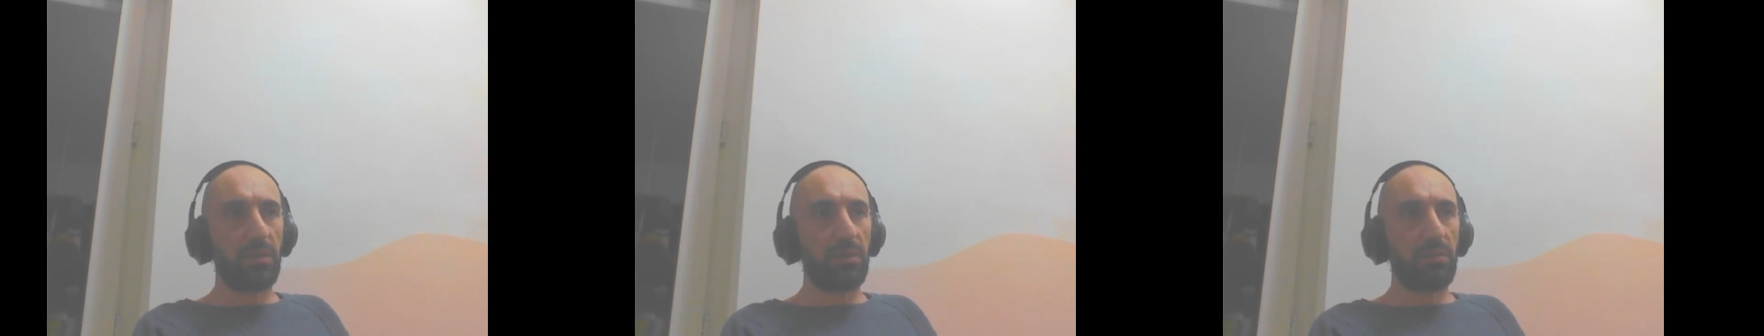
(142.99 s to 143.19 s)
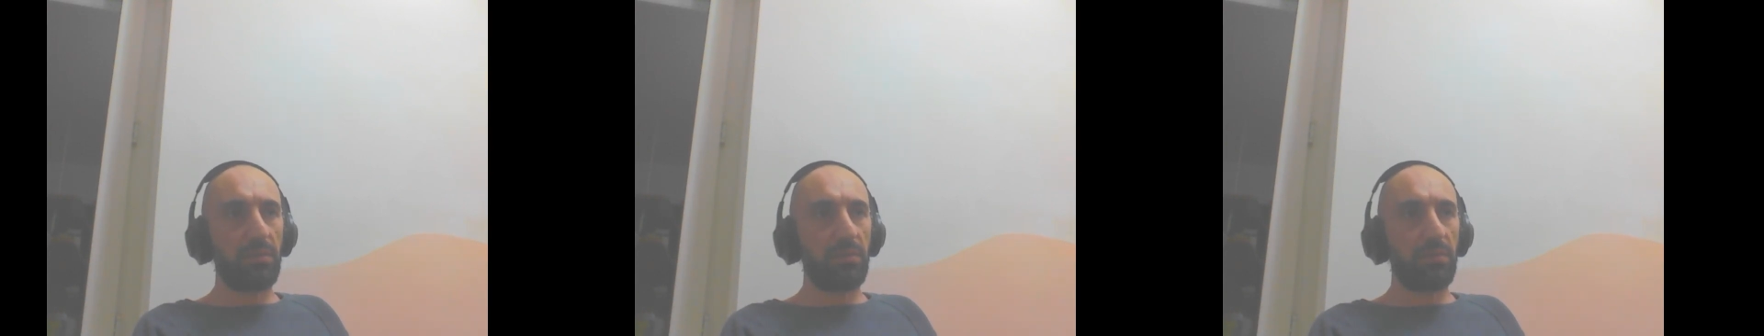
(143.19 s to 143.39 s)

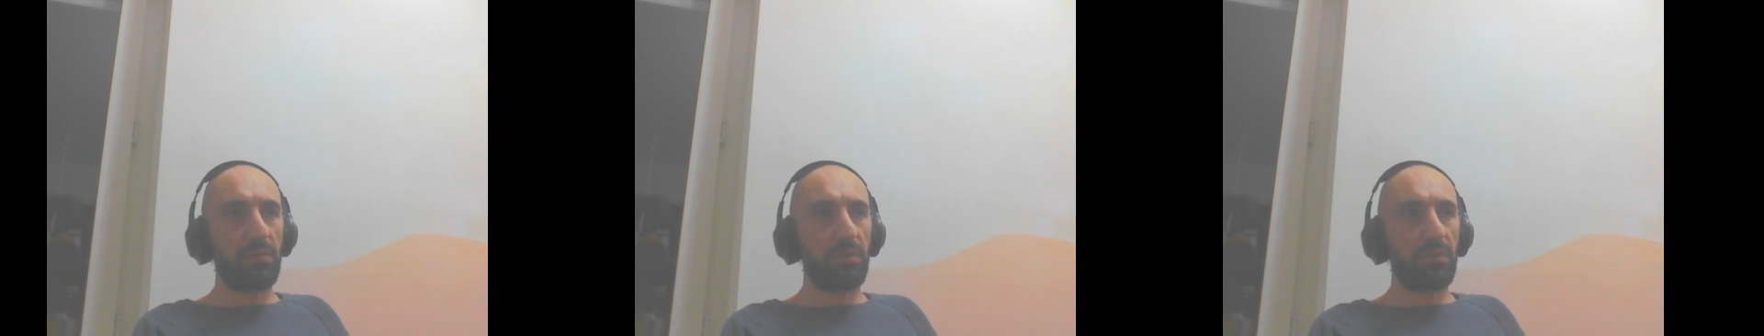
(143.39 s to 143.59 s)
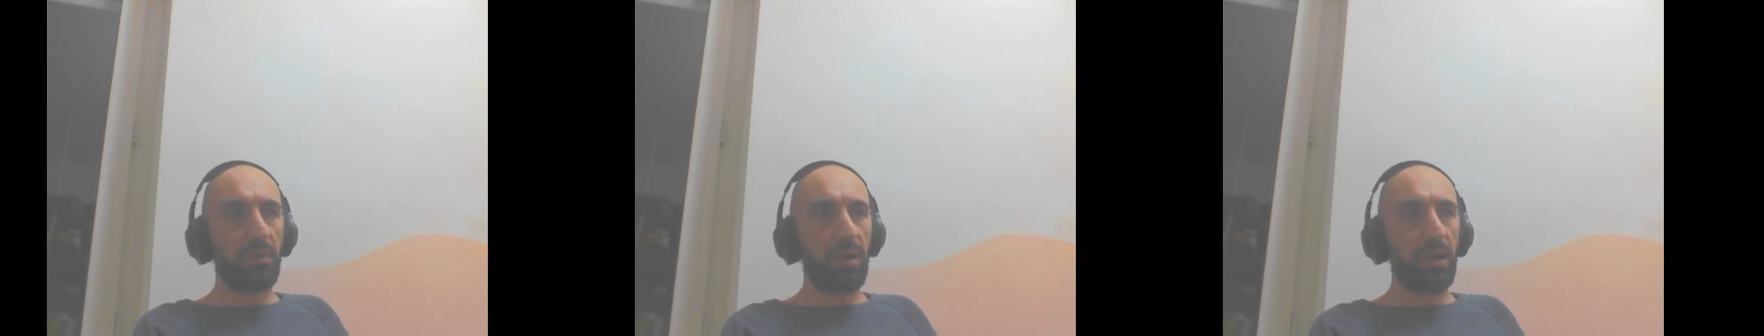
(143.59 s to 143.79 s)
to
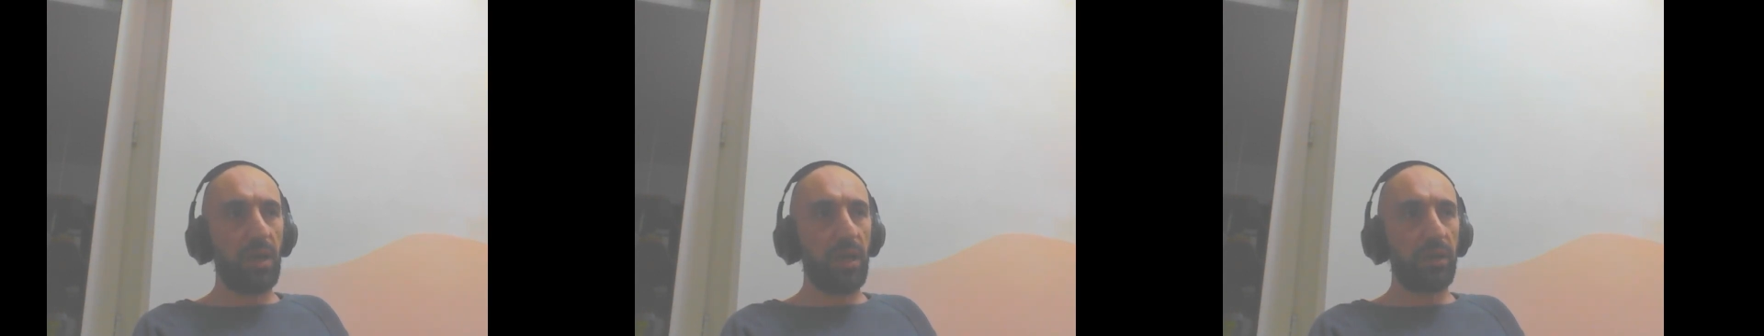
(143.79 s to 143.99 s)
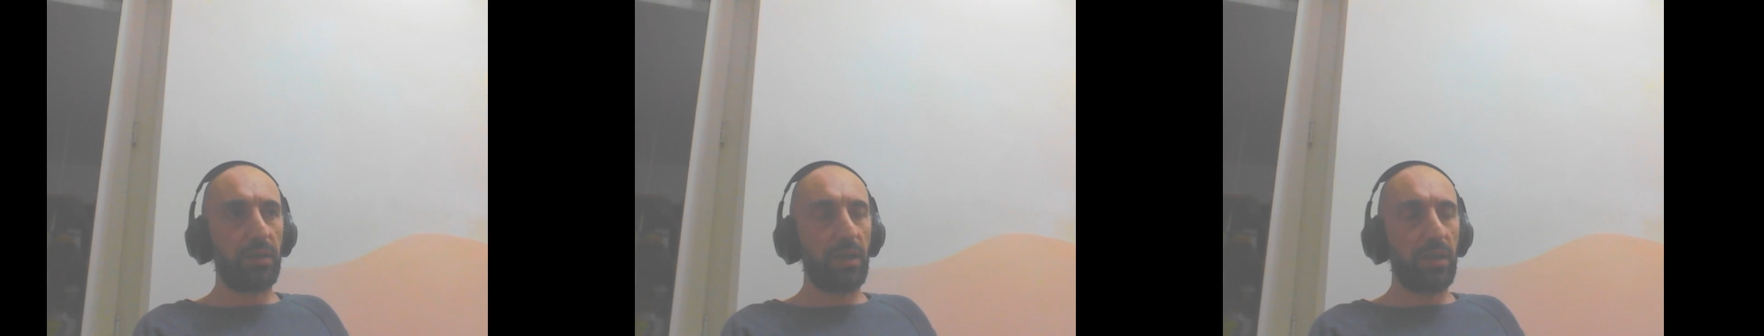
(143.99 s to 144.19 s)

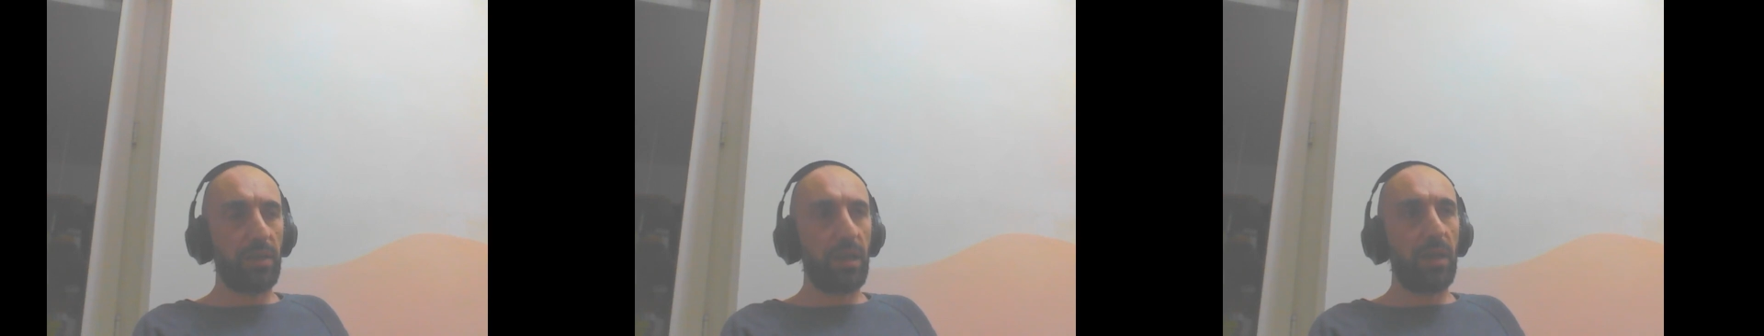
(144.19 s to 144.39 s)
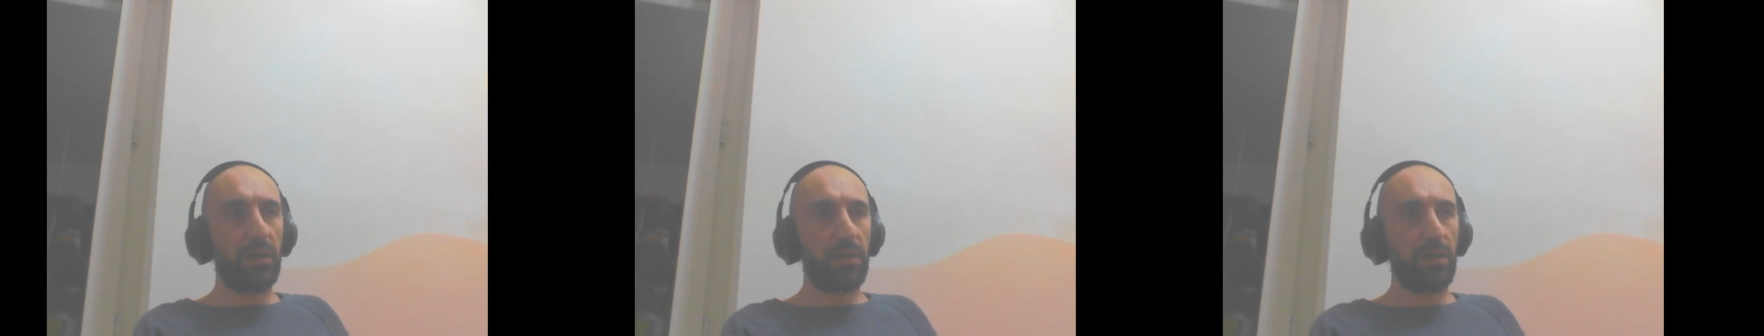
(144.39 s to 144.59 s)
collect a
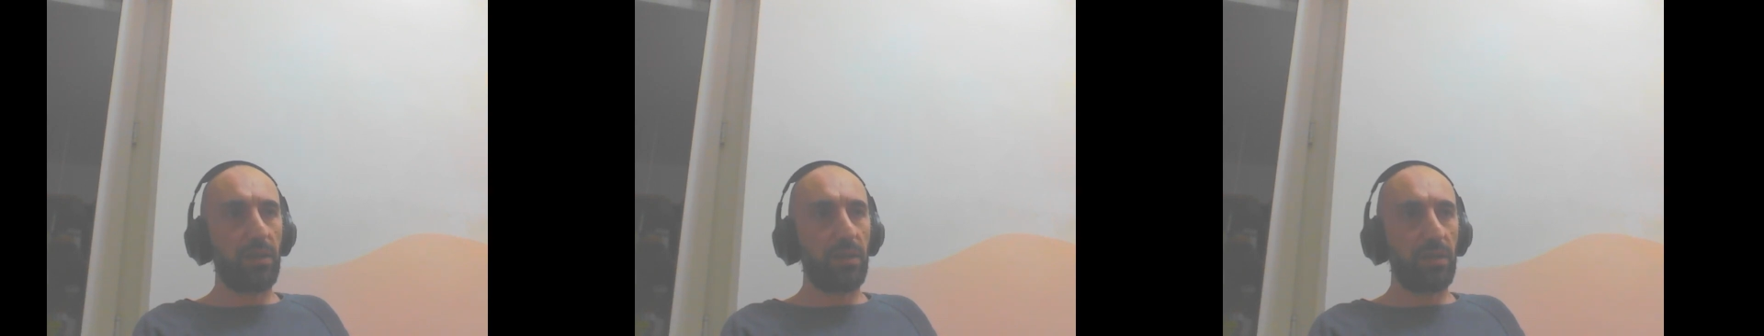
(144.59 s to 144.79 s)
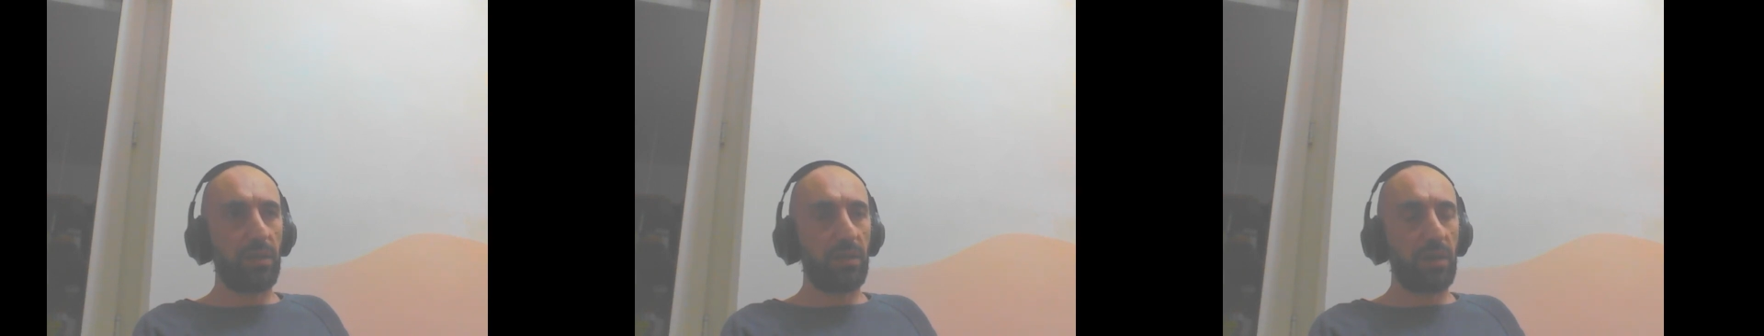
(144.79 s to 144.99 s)
data,
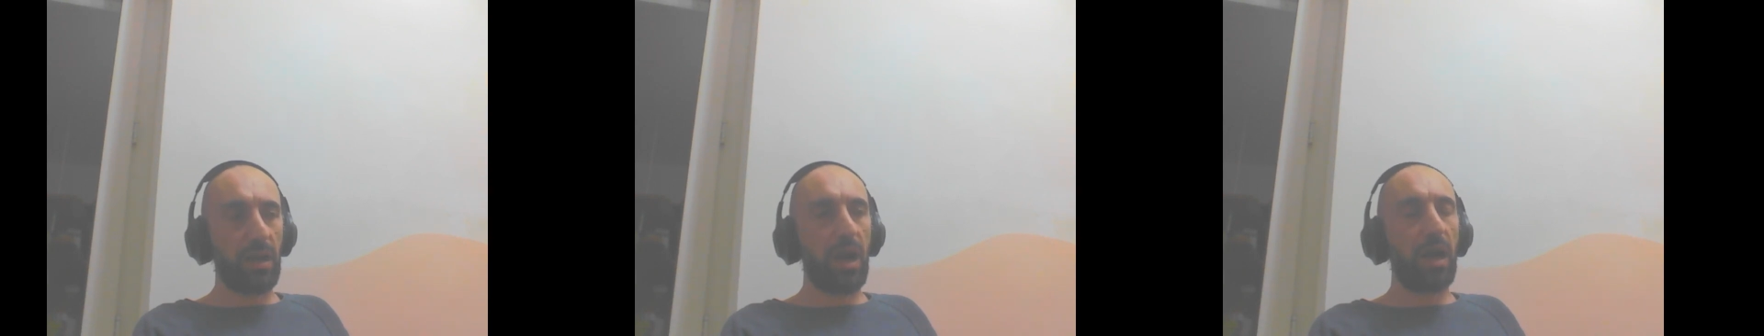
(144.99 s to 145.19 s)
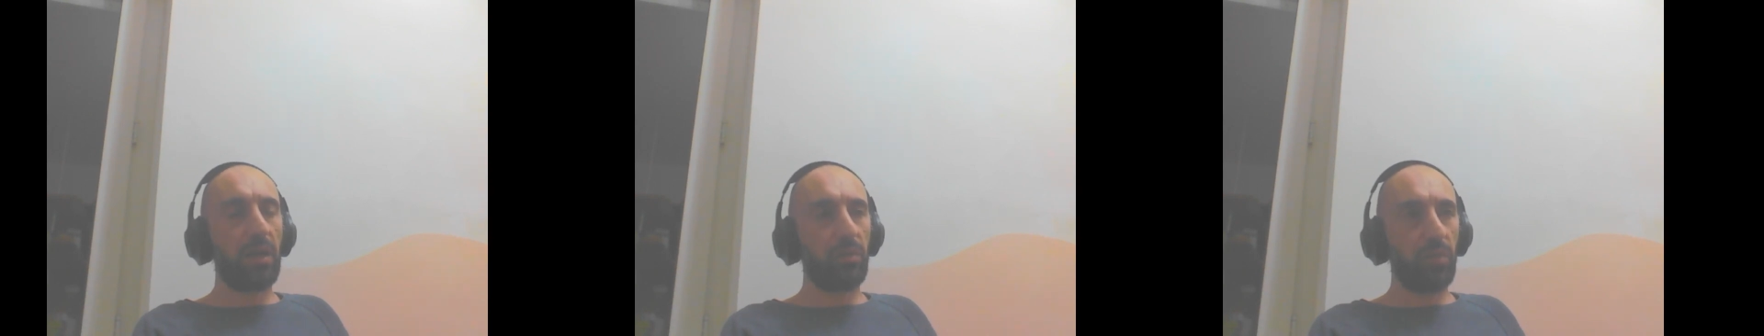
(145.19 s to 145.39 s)

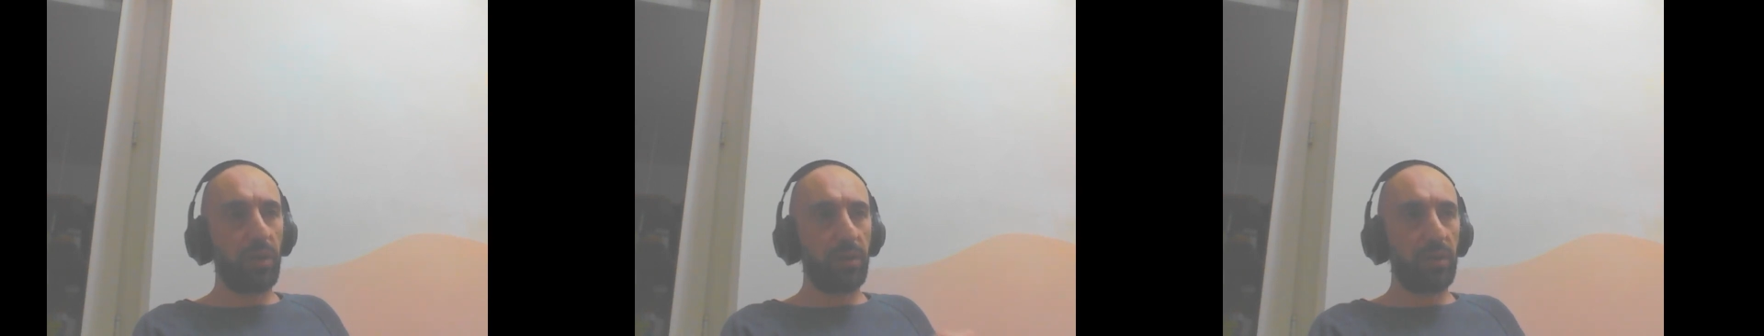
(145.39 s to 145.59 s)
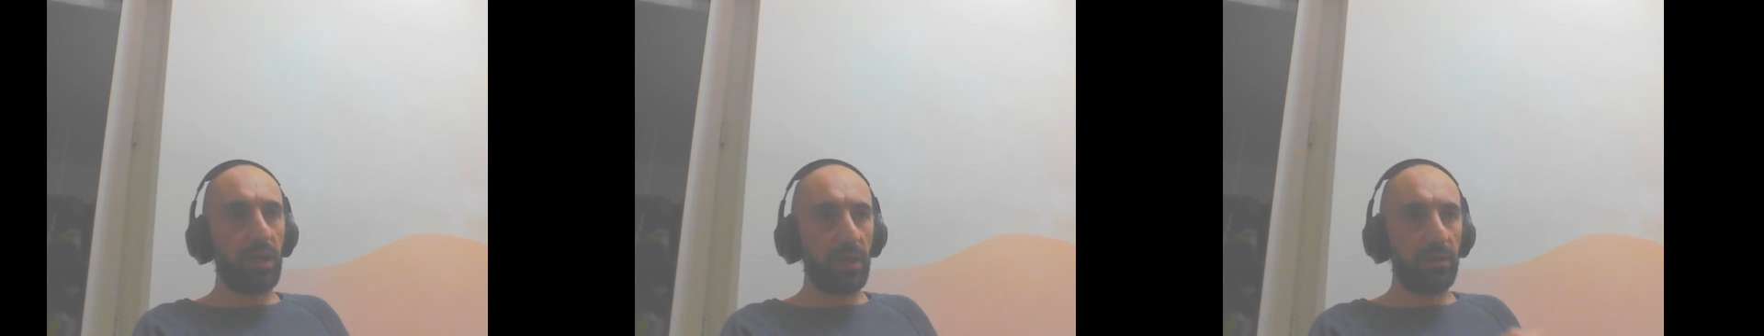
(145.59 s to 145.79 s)
hardware
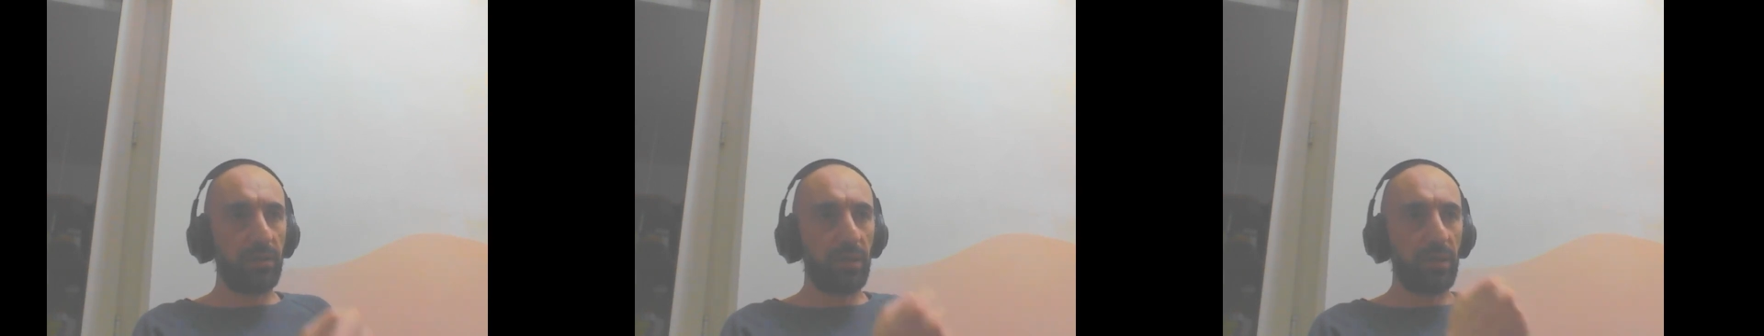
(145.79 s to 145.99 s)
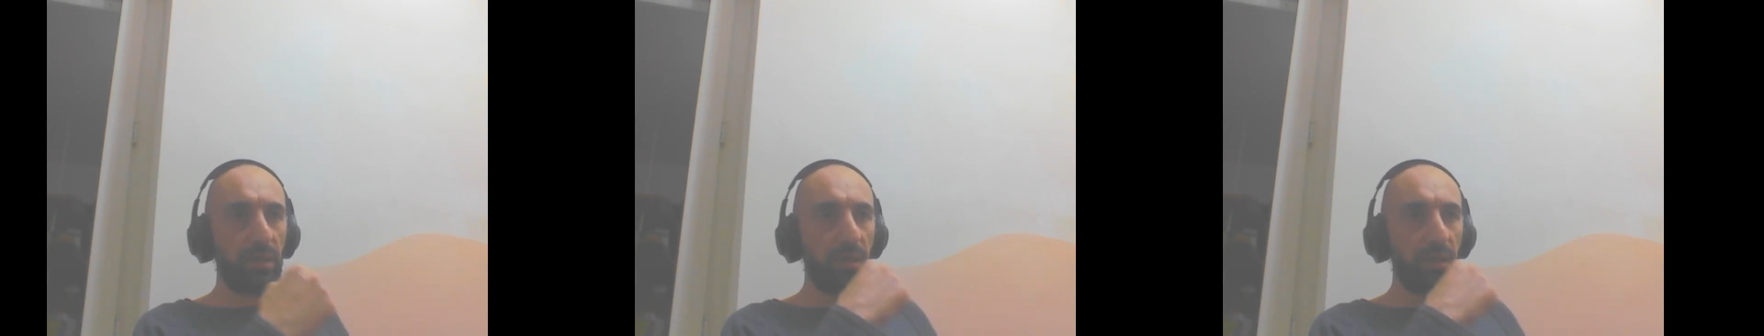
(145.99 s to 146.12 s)
data,